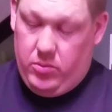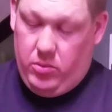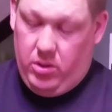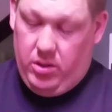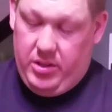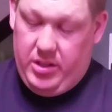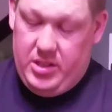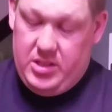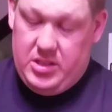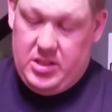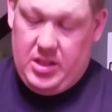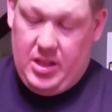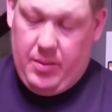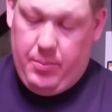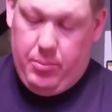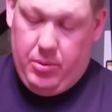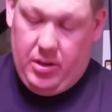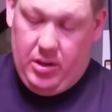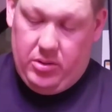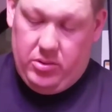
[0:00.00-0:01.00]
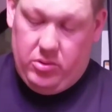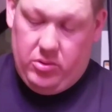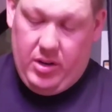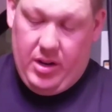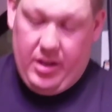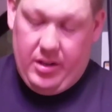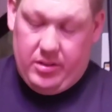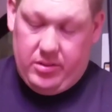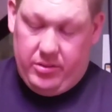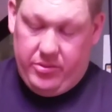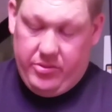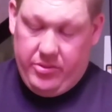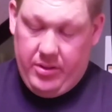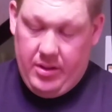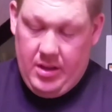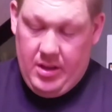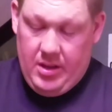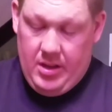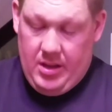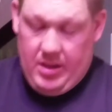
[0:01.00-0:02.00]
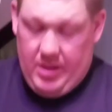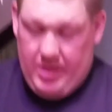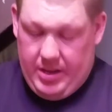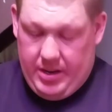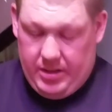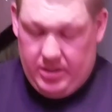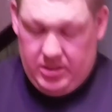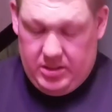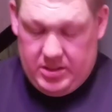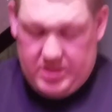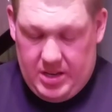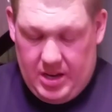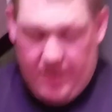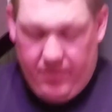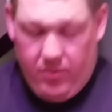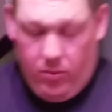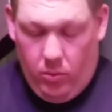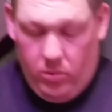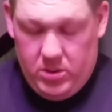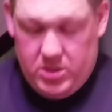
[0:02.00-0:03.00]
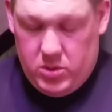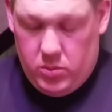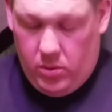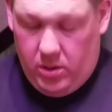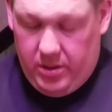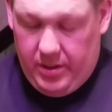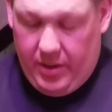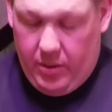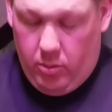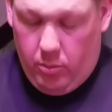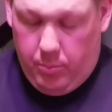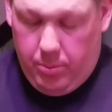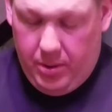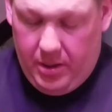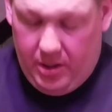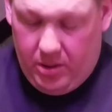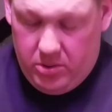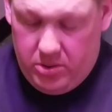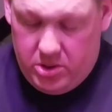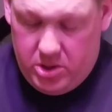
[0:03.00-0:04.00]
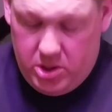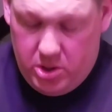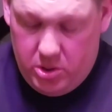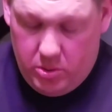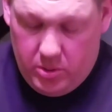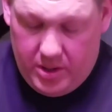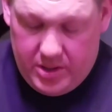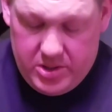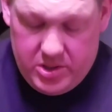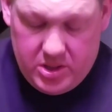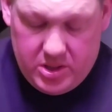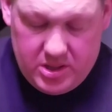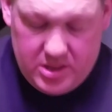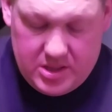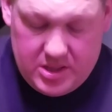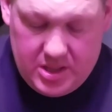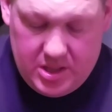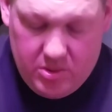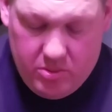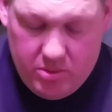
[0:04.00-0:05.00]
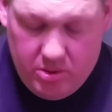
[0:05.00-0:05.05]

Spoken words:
Well, they put out the radicals, and every once in a while they will put out 2. As you can see real